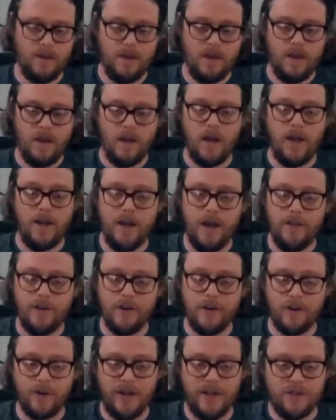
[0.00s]
Another
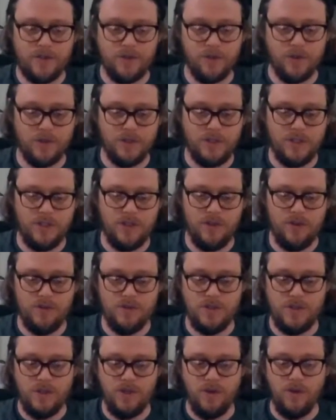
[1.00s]
great tool to
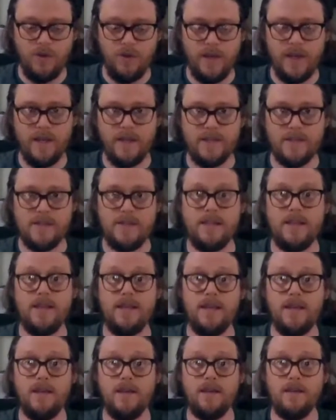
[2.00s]
use too is the